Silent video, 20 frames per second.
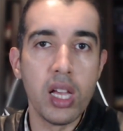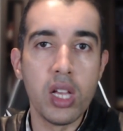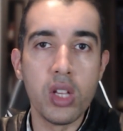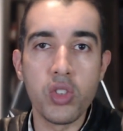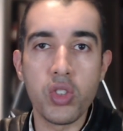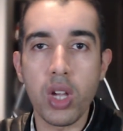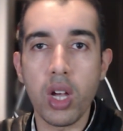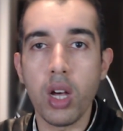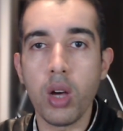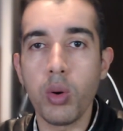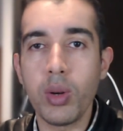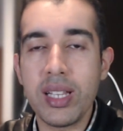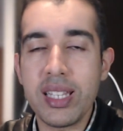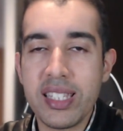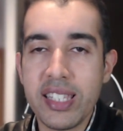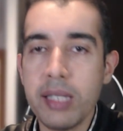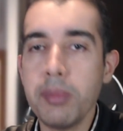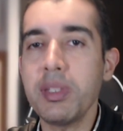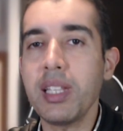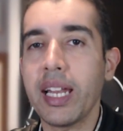So it
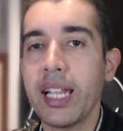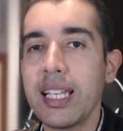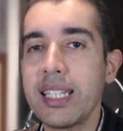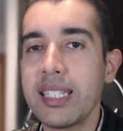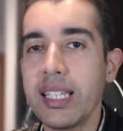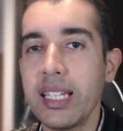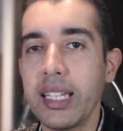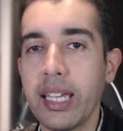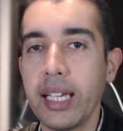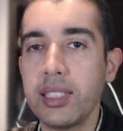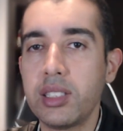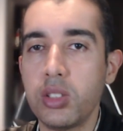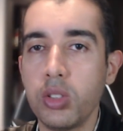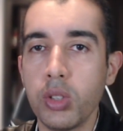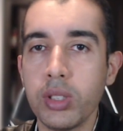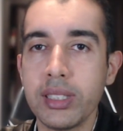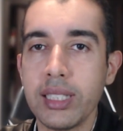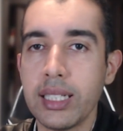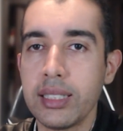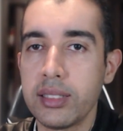seems that SNK
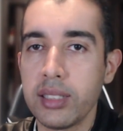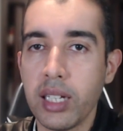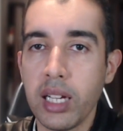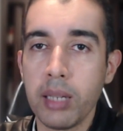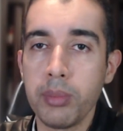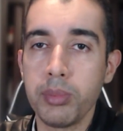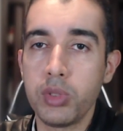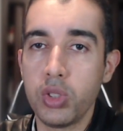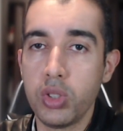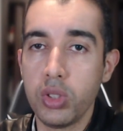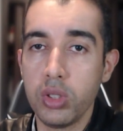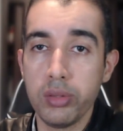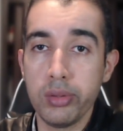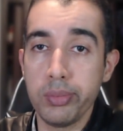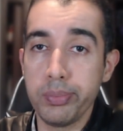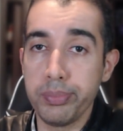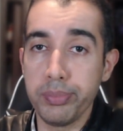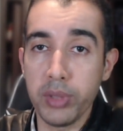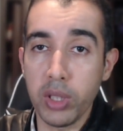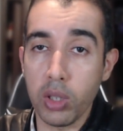took that time to,
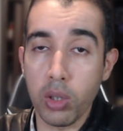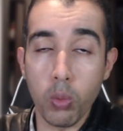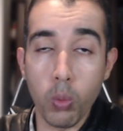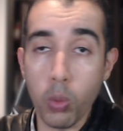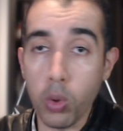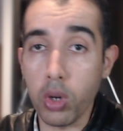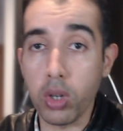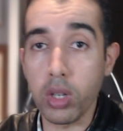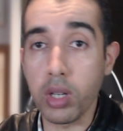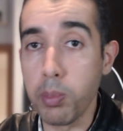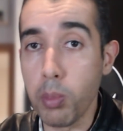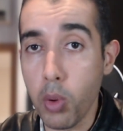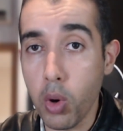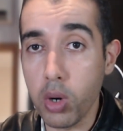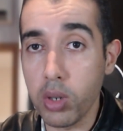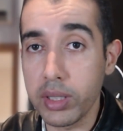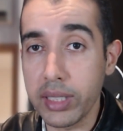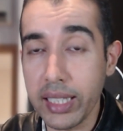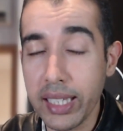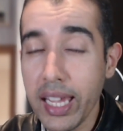you know, work
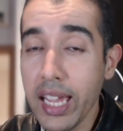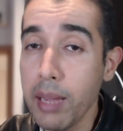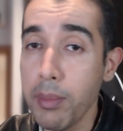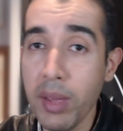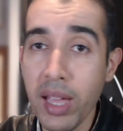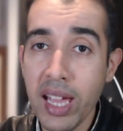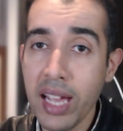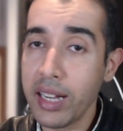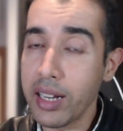more on the game.